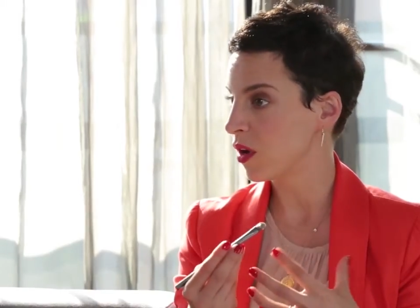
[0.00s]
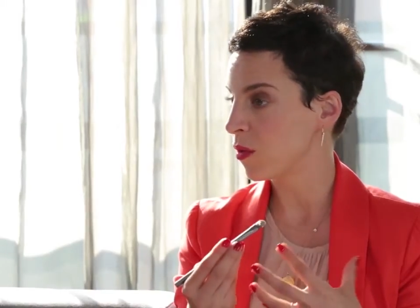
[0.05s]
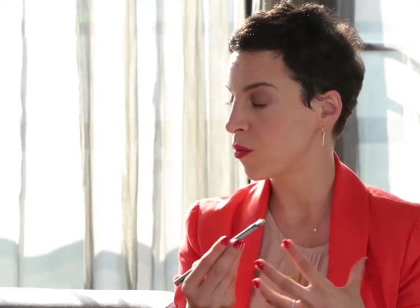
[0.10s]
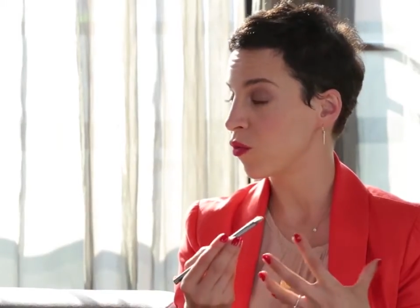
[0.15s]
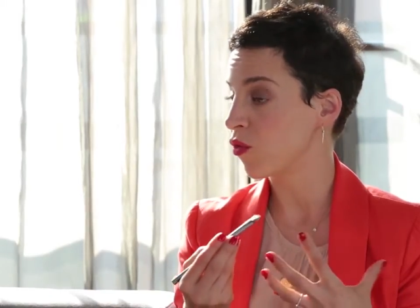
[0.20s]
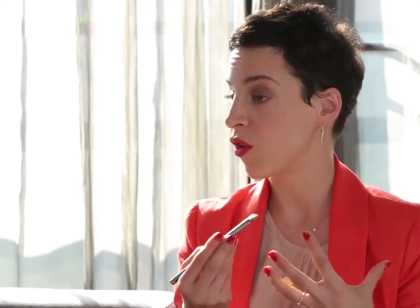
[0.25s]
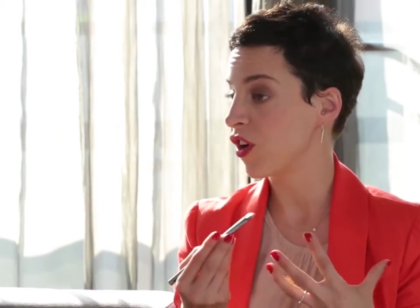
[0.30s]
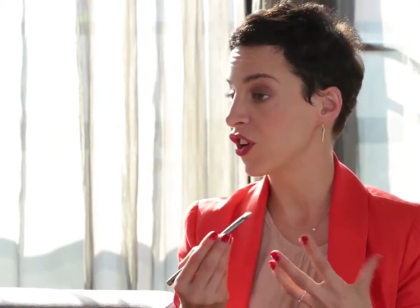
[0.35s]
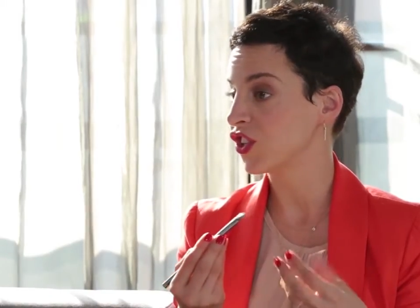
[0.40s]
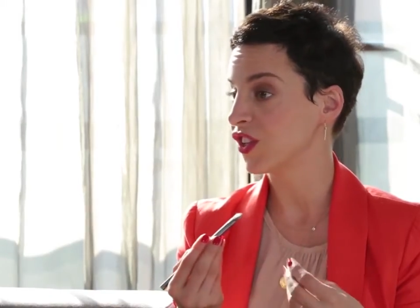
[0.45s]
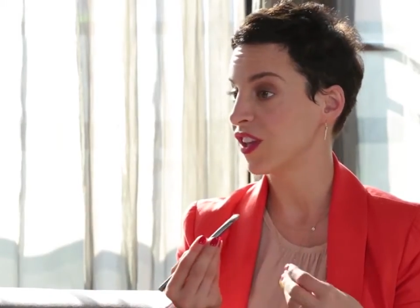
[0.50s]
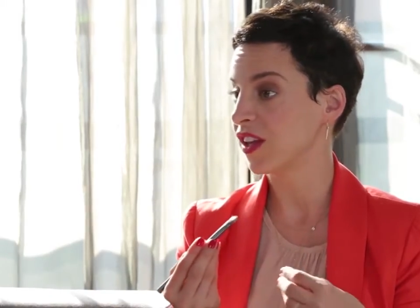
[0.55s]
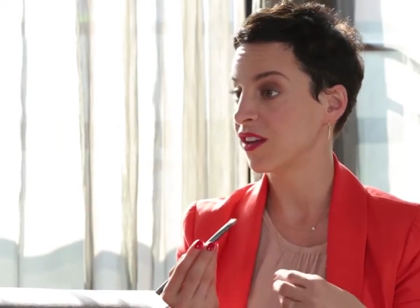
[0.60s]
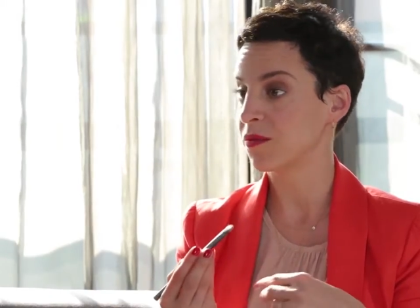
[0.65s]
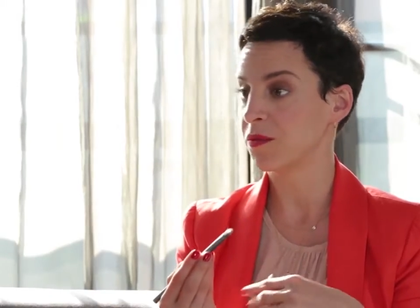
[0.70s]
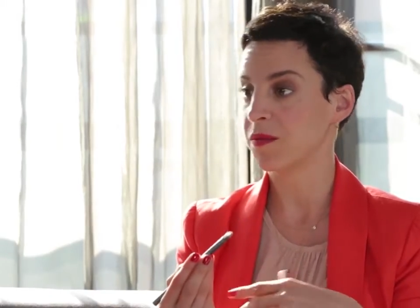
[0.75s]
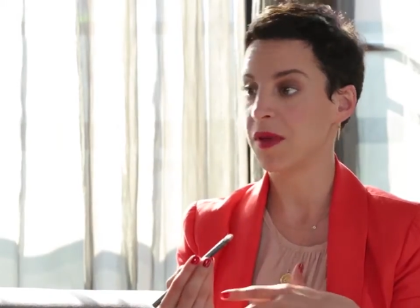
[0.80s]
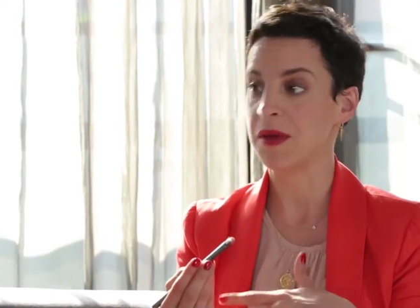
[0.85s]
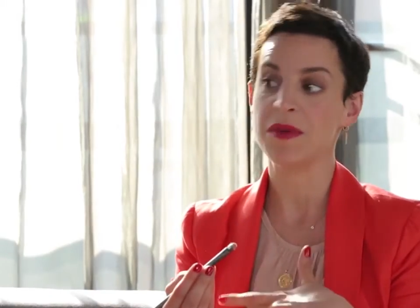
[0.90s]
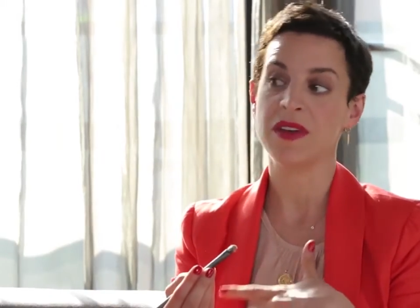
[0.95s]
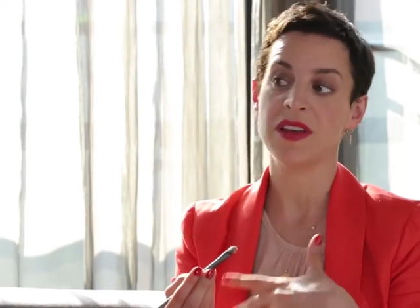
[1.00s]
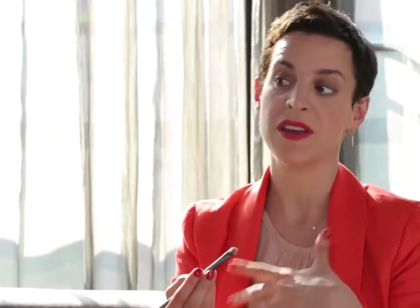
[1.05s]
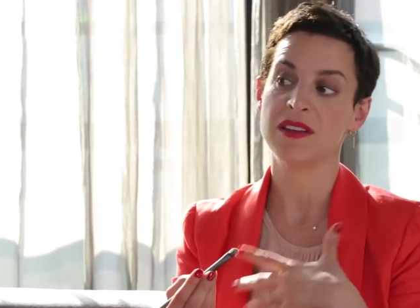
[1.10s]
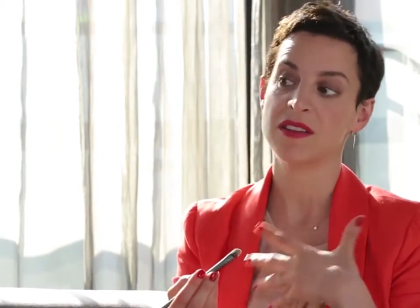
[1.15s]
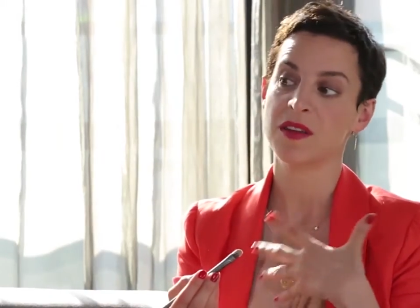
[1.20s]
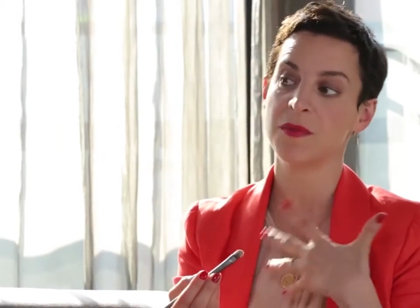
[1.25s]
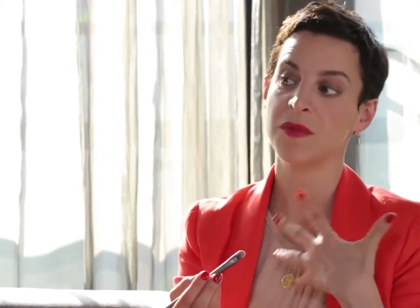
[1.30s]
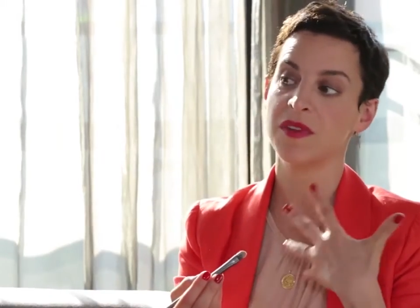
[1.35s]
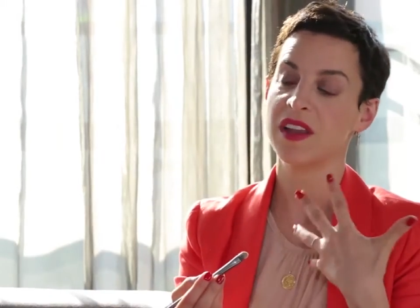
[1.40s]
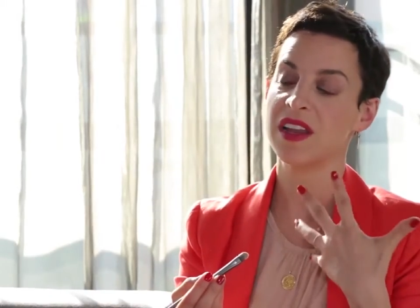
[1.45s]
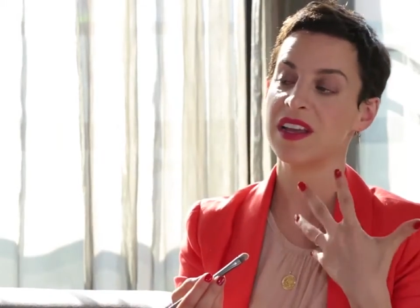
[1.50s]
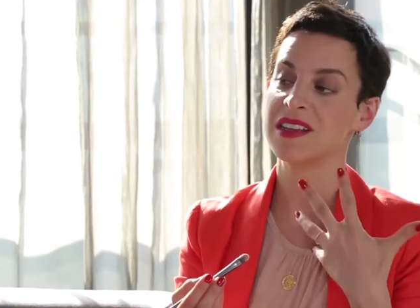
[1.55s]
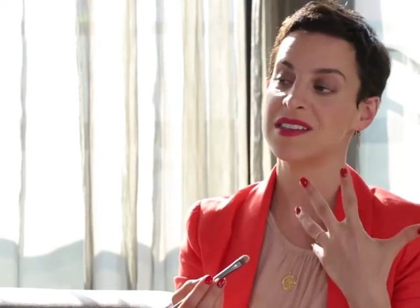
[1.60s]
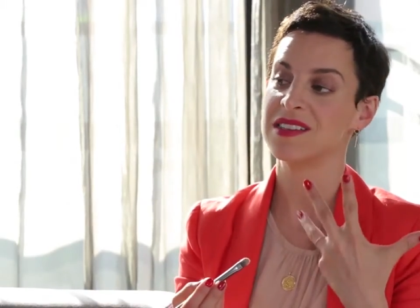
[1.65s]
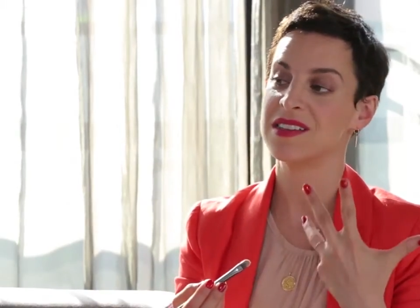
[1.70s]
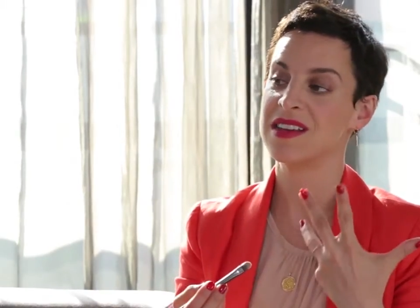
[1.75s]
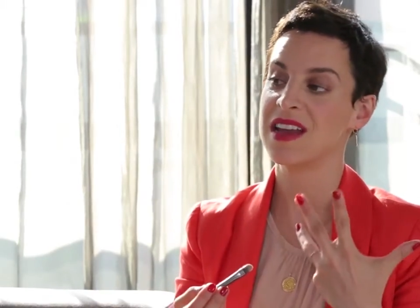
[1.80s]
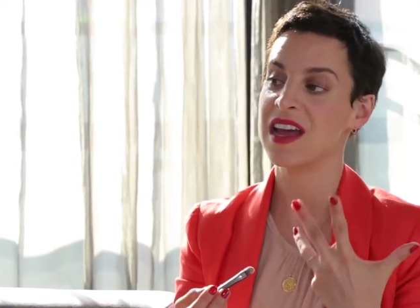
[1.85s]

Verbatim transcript: a brush that maybe something that has